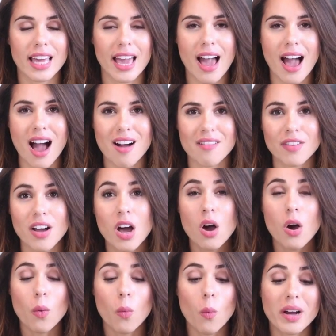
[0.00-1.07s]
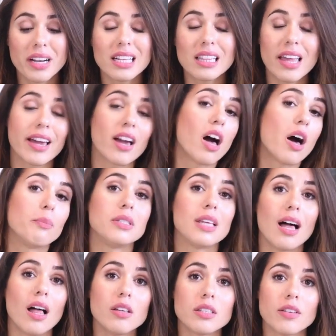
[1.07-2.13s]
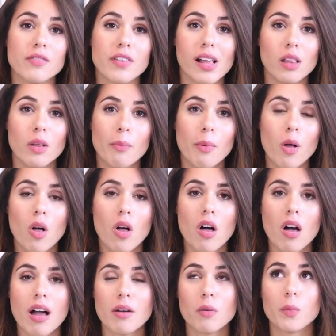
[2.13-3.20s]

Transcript: They have one-click upsells available,